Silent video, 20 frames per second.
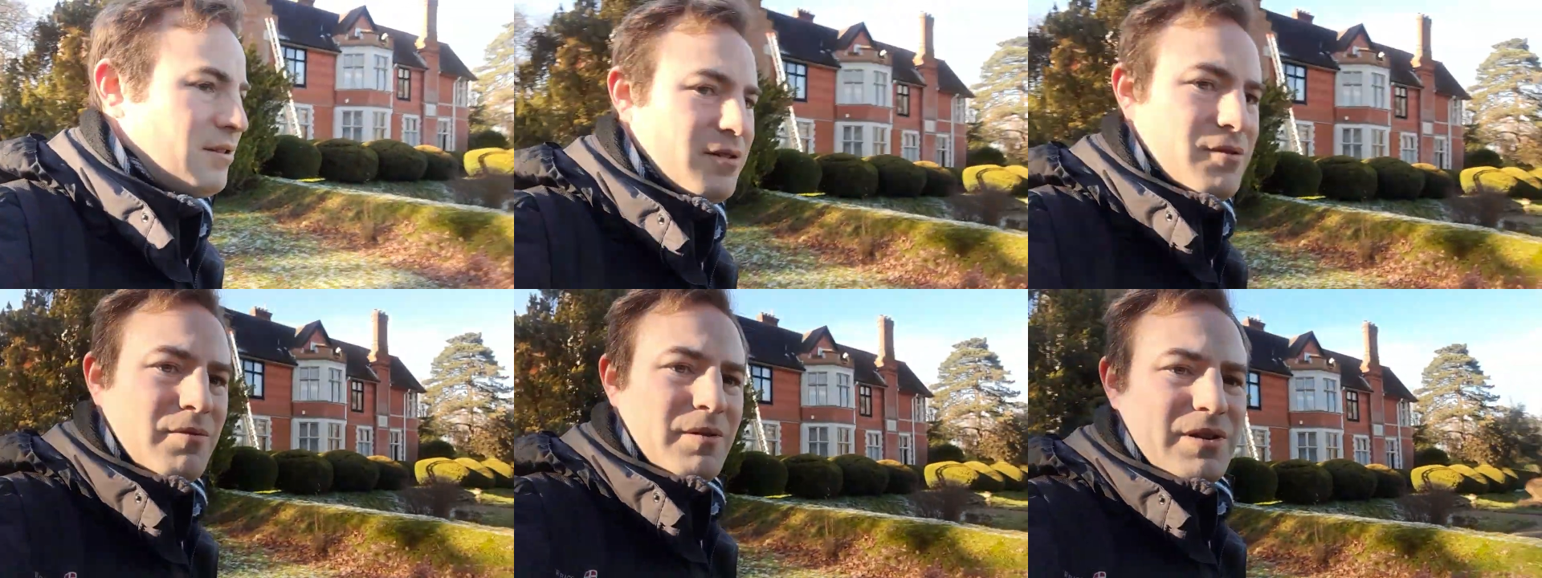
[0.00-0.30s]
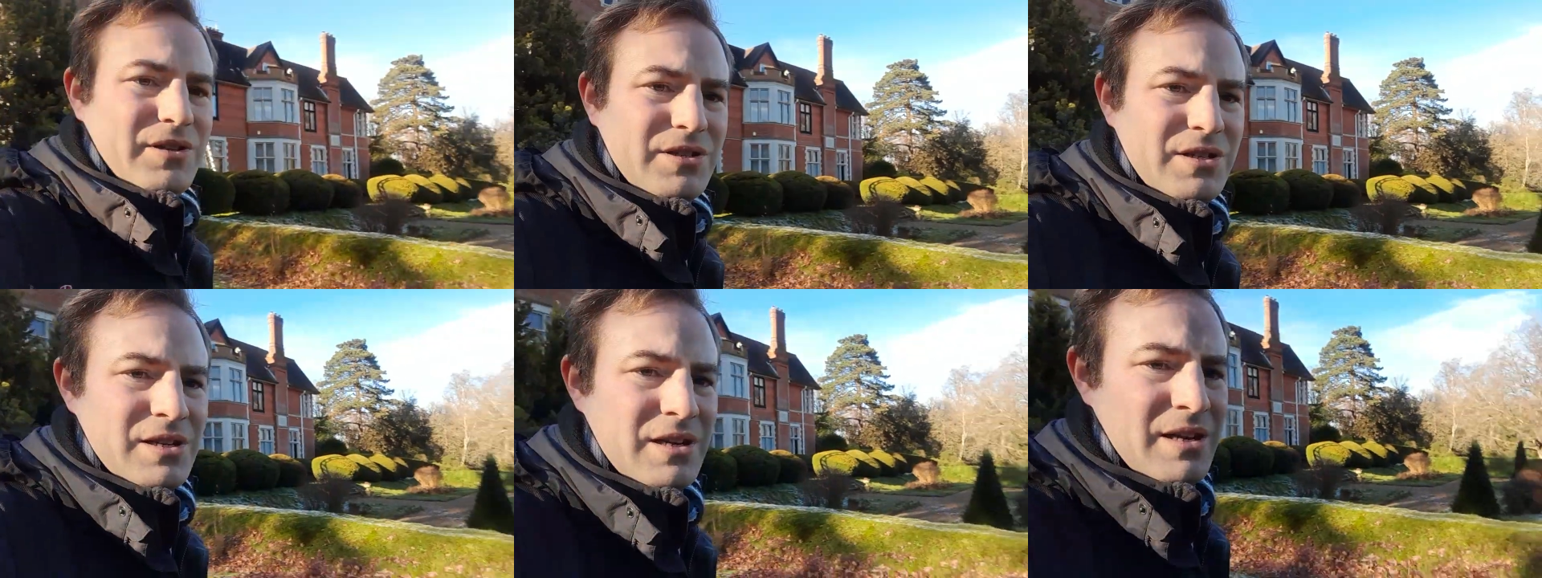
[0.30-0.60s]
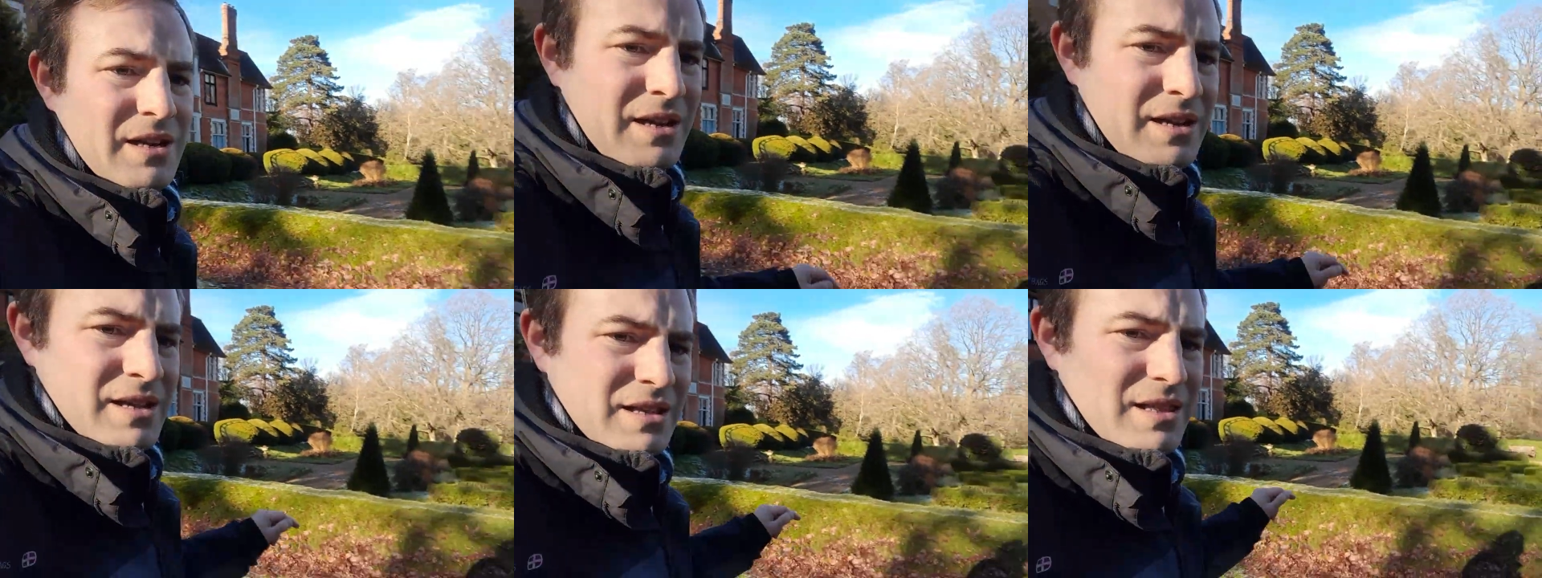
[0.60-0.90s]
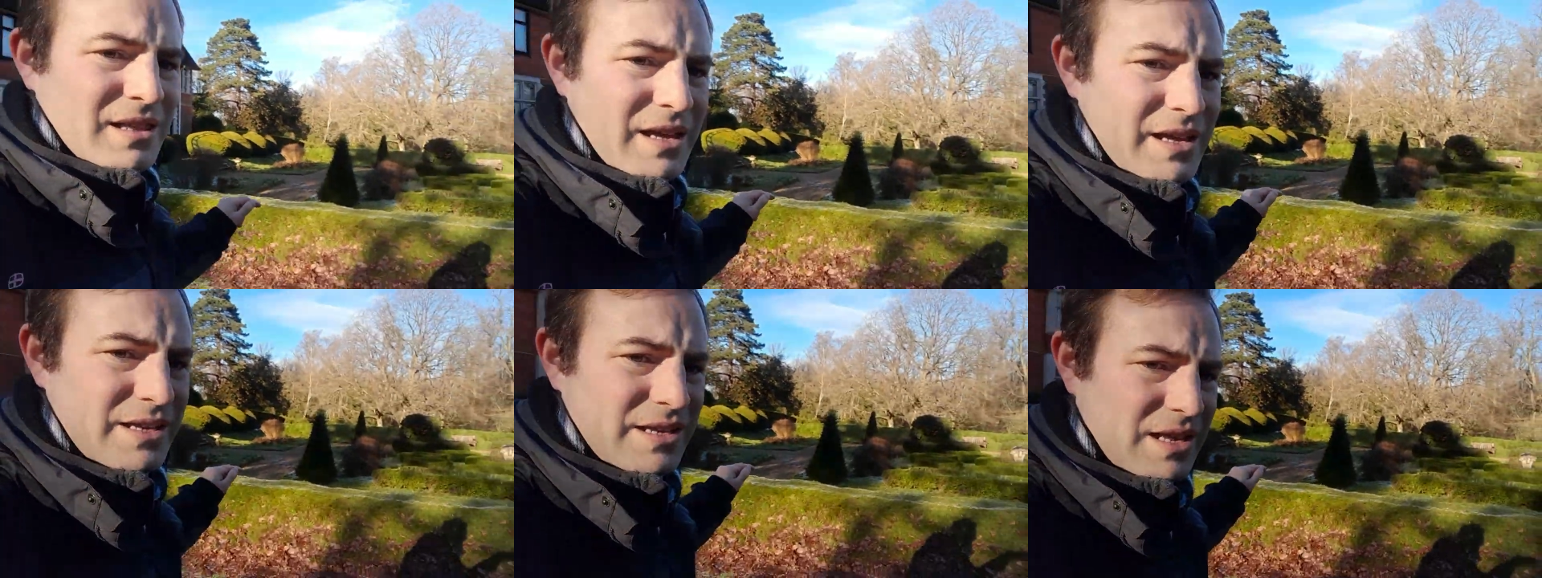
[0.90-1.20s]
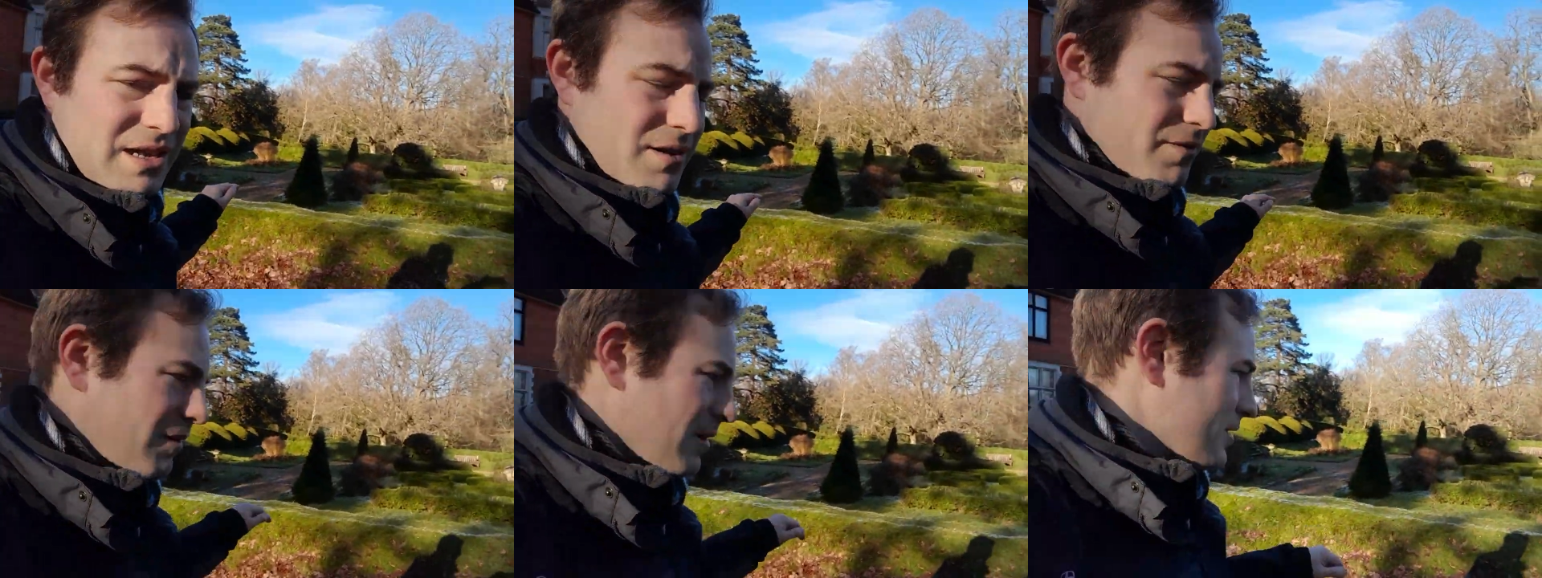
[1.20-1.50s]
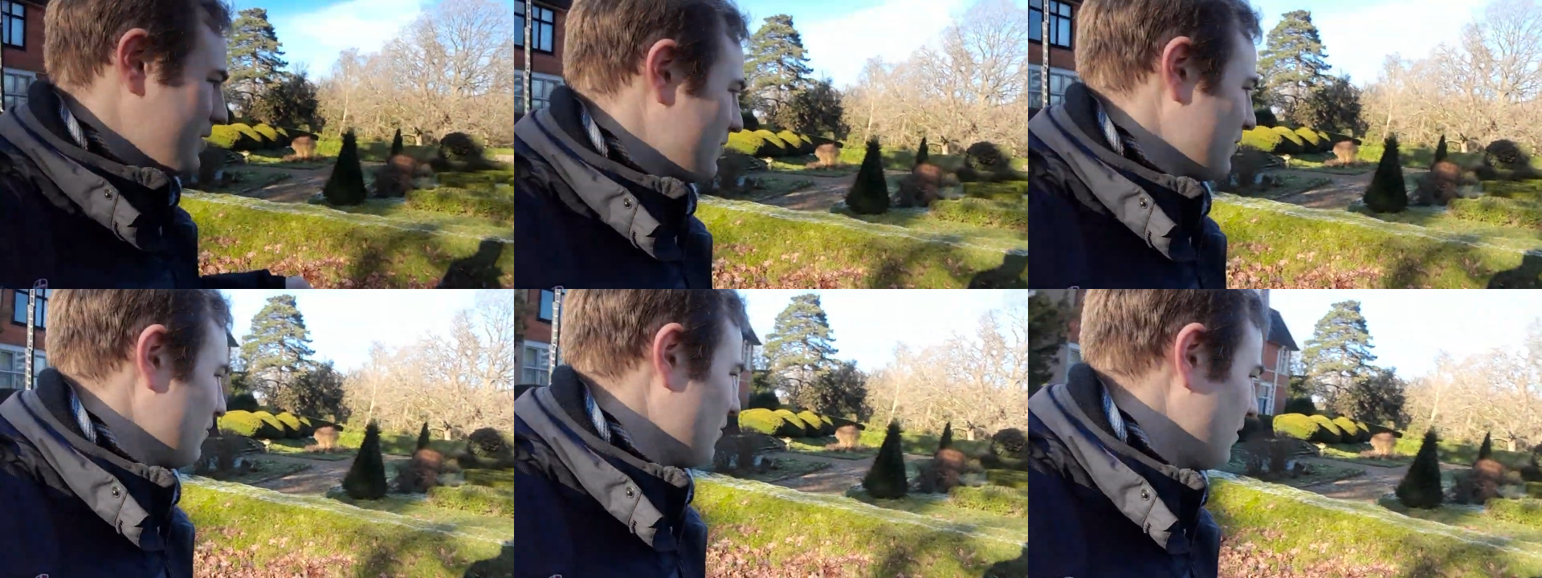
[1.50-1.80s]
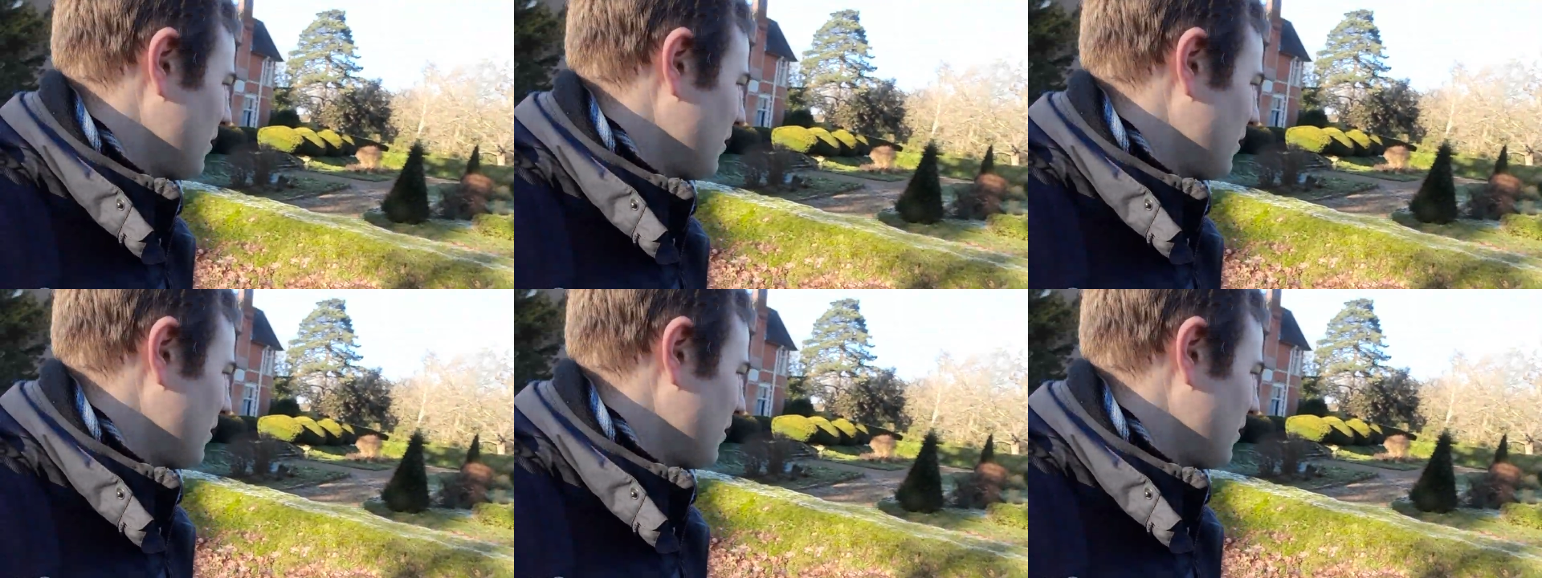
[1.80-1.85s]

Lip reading: which Lady Ella Russell